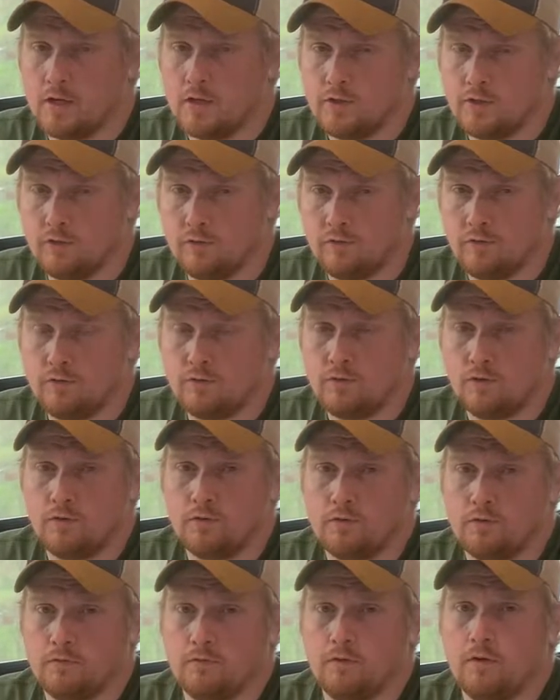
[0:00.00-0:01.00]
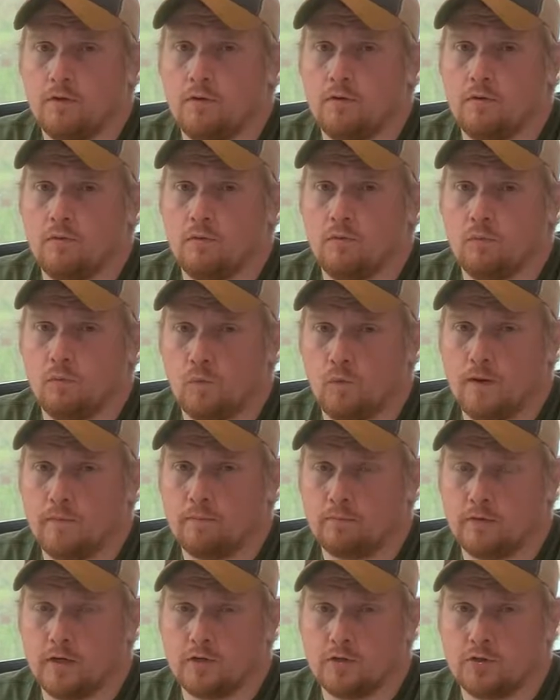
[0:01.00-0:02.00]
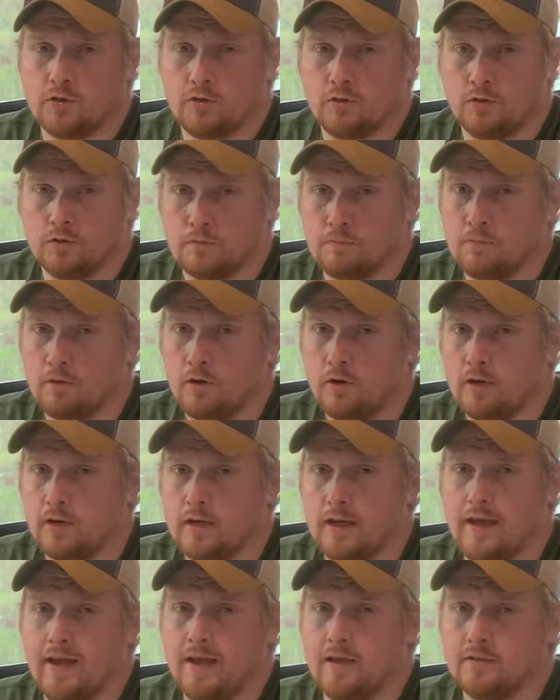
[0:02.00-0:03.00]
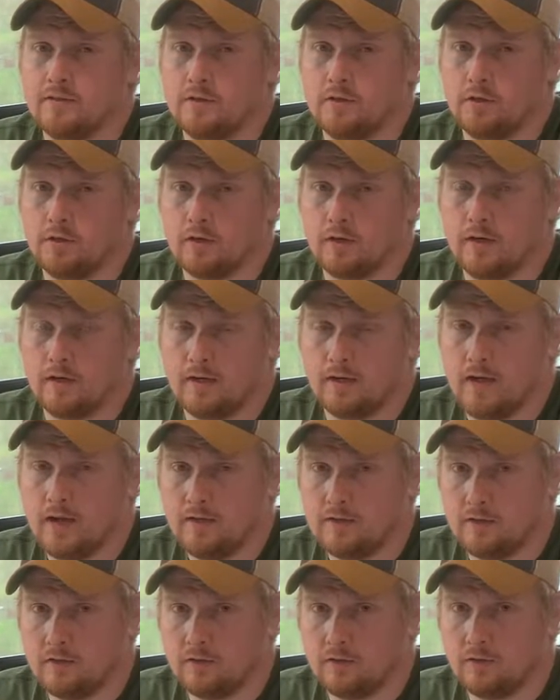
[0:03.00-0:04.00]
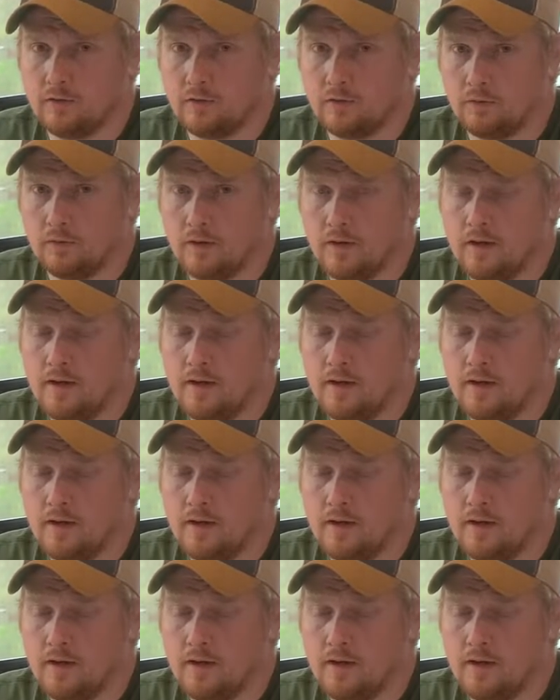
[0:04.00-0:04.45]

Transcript: you don't know what pressure the park has that you're connecting to,